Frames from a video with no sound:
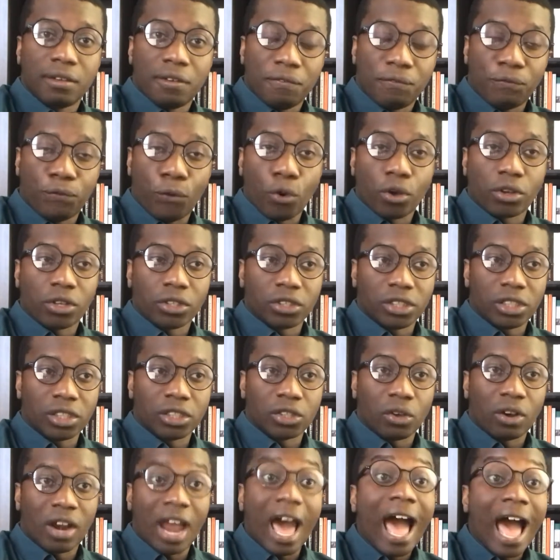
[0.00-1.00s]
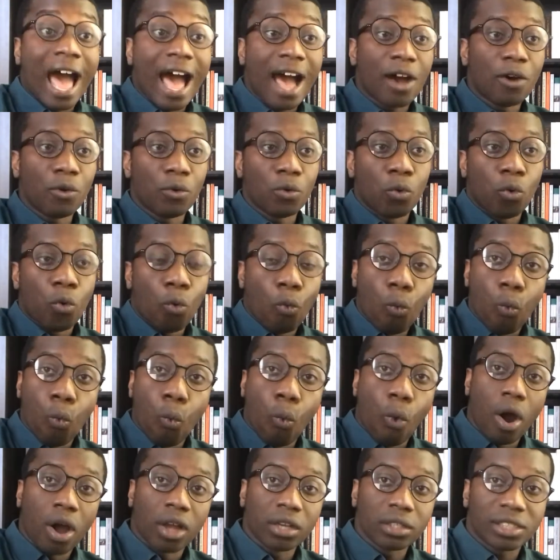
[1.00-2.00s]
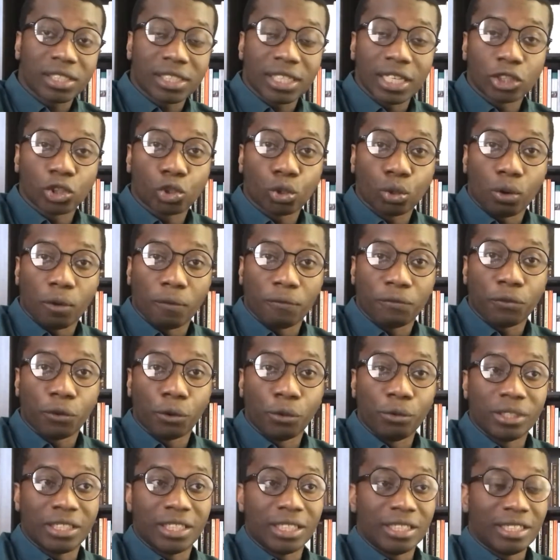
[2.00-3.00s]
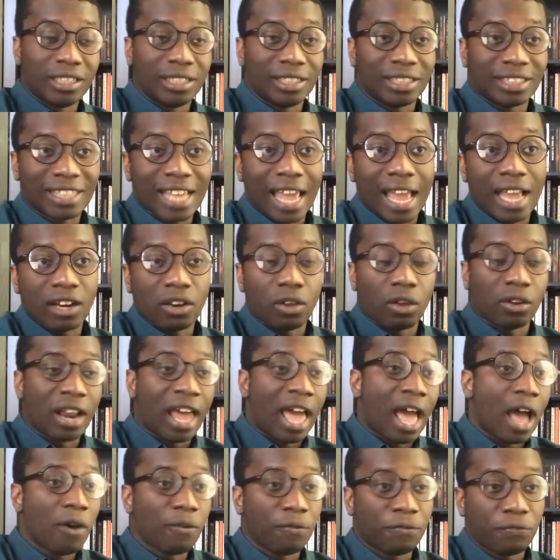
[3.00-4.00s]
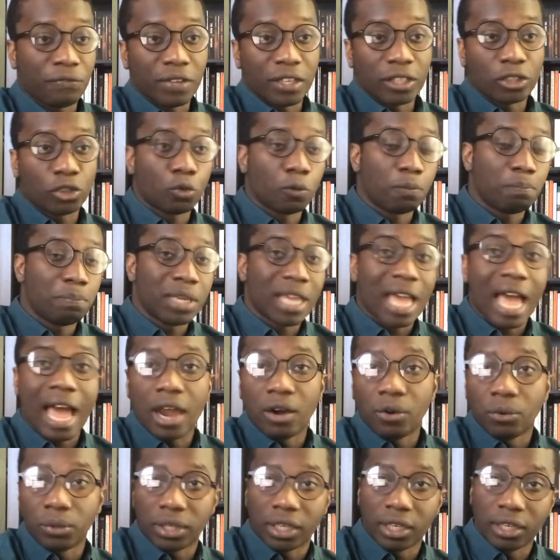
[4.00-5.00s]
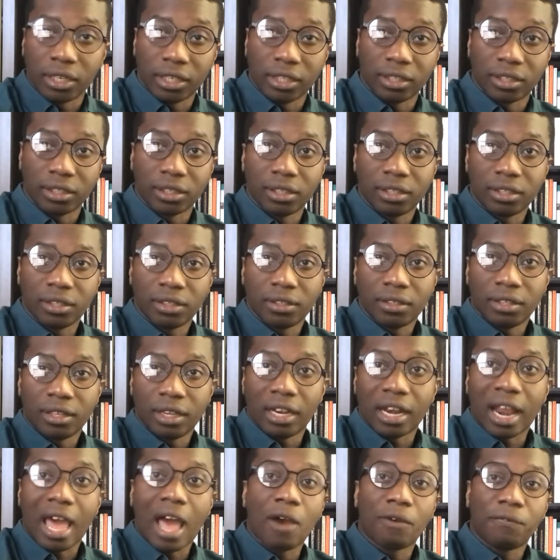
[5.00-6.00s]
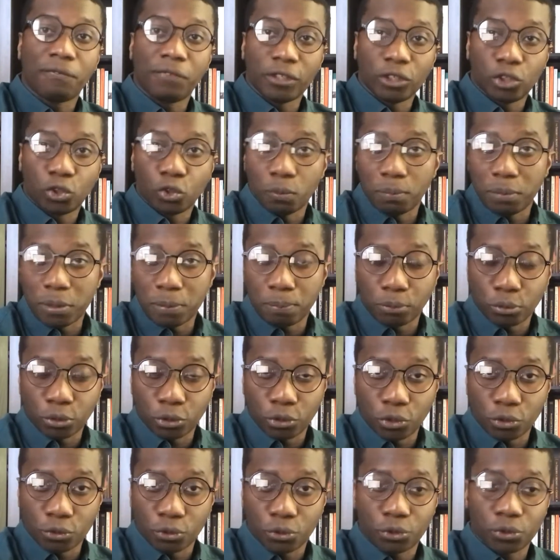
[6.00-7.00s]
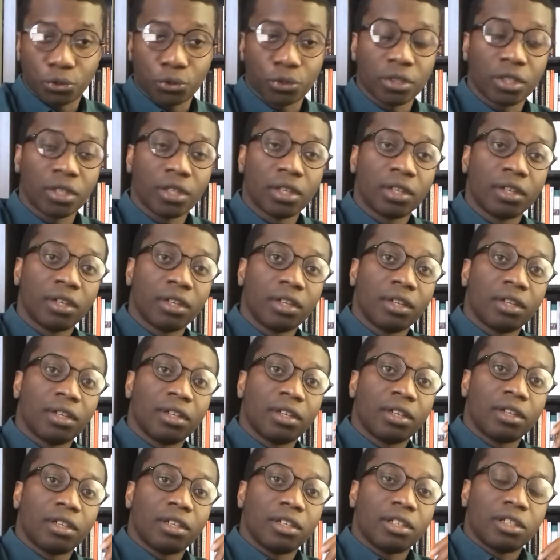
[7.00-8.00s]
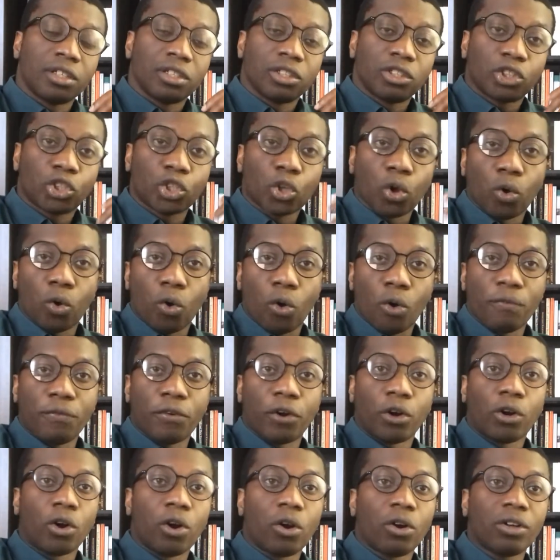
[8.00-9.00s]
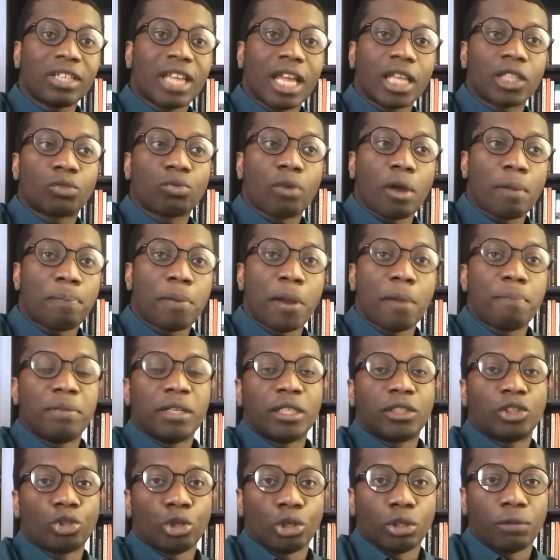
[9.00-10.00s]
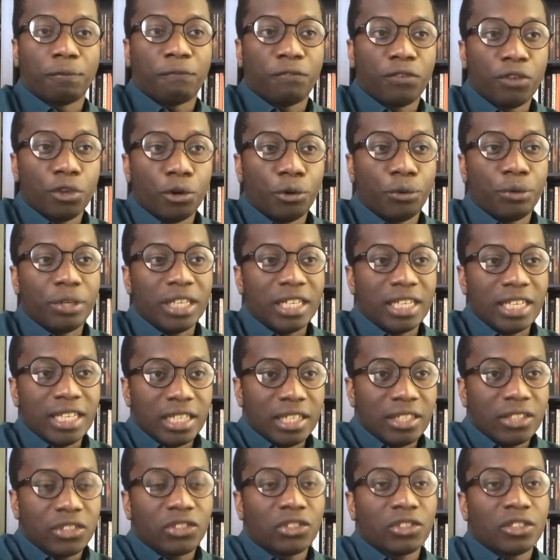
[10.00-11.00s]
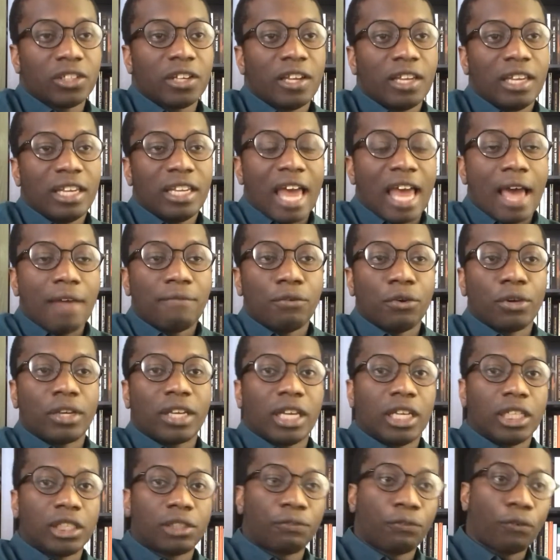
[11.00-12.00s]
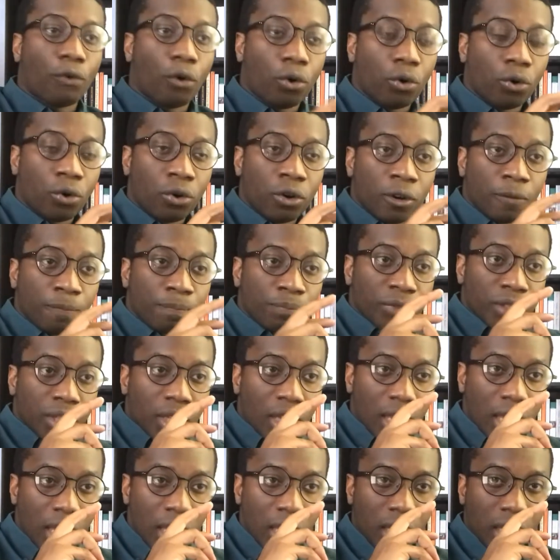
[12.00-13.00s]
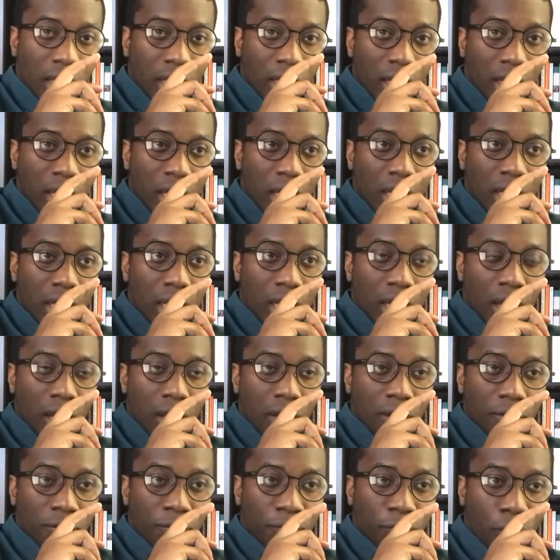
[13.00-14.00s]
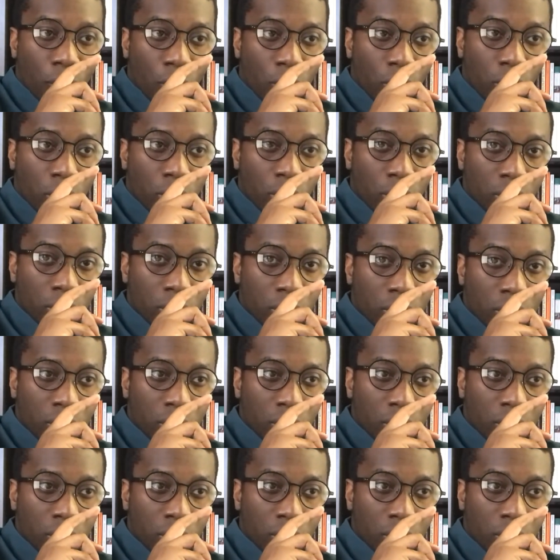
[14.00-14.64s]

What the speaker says: focuses on how one central authority decides on how things should be allocated and how things should be produced. So overall, that's what public choice theory is. It advocates for for